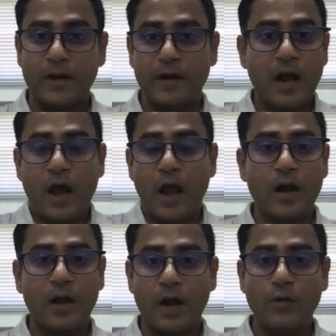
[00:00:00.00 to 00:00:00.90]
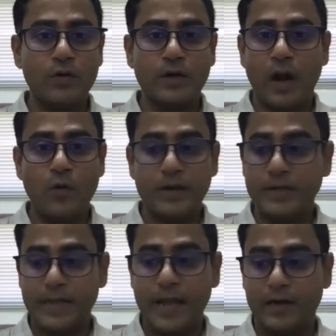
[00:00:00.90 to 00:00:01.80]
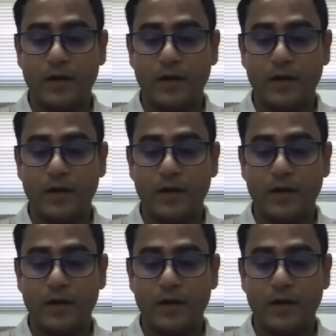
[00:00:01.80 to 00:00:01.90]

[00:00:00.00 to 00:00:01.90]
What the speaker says: Yeah, I won't disagree.